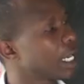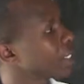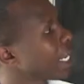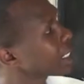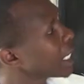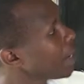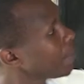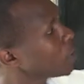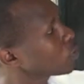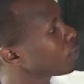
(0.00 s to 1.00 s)
Now that
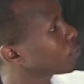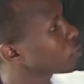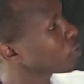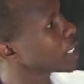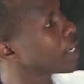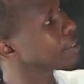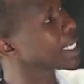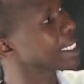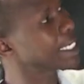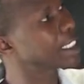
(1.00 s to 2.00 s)
amount of
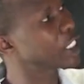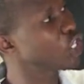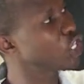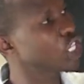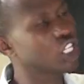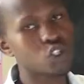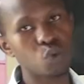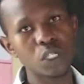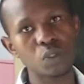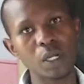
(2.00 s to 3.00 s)
2018
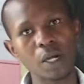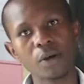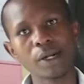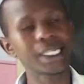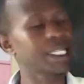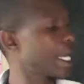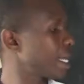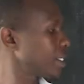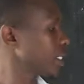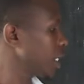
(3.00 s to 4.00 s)
is what we are calling
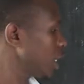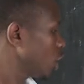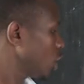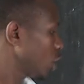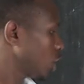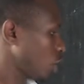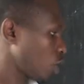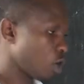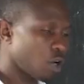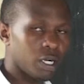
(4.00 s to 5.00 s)
as a
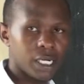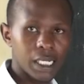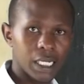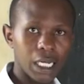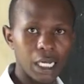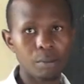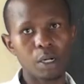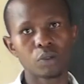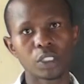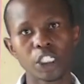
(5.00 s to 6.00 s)
old
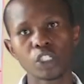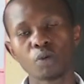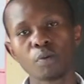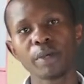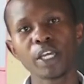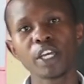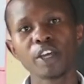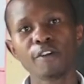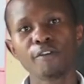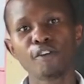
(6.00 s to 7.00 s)
amount. It will
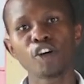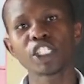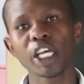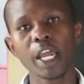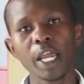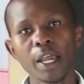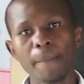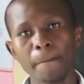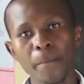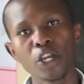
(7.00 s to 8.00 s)
be 40
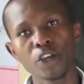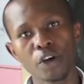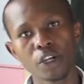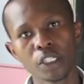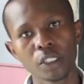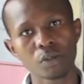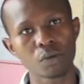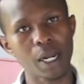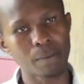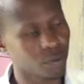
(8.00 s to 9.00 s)
million
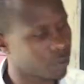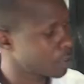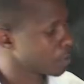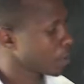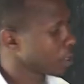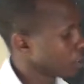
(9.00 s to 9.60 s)
grams.